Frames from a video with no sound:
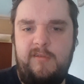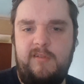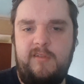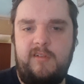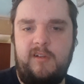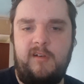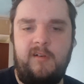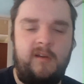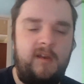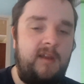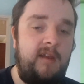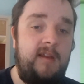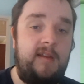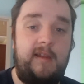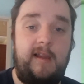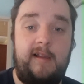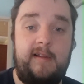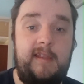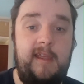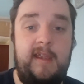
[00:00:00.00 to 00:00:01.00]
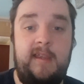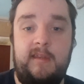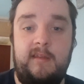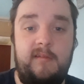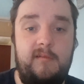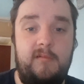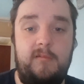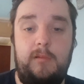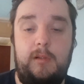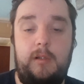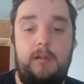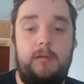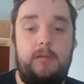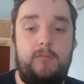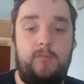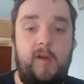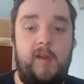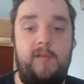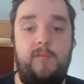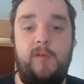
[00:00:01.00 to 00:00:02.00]
So again,
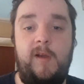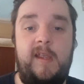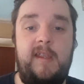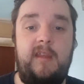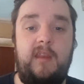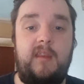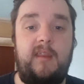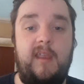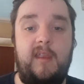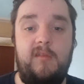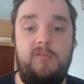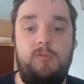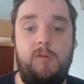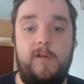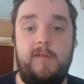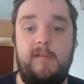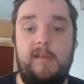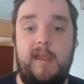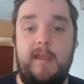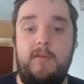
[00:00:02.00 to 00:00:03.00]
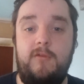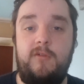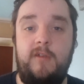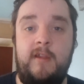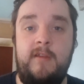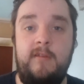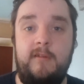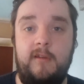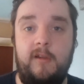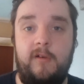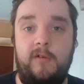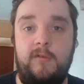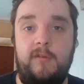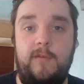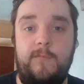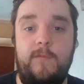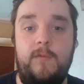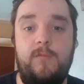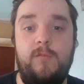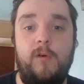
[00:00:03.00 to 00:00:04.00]
great way to try to get Sundos if
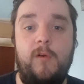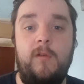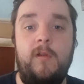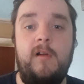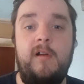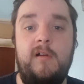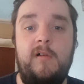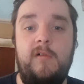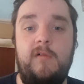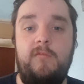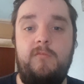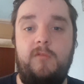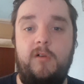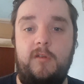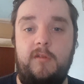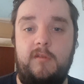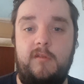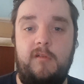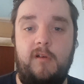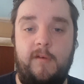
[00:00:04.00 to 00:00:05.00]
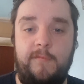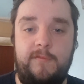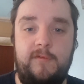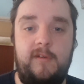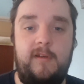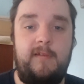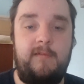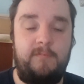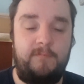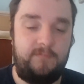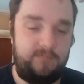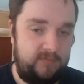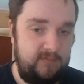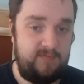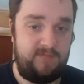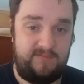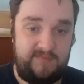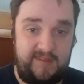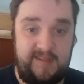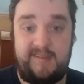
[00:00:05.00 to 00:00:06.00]
you want to obviously
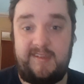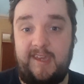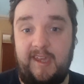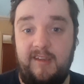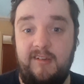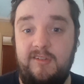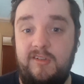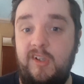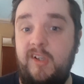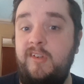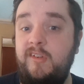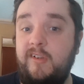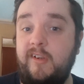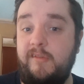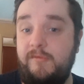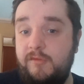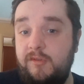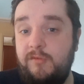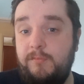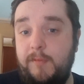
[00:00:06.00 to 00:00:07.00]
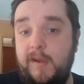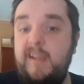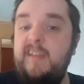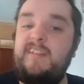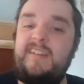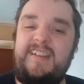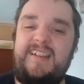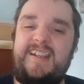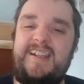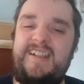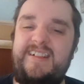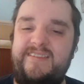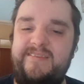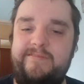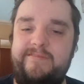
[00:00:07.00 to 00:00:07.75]
get Sundos basically.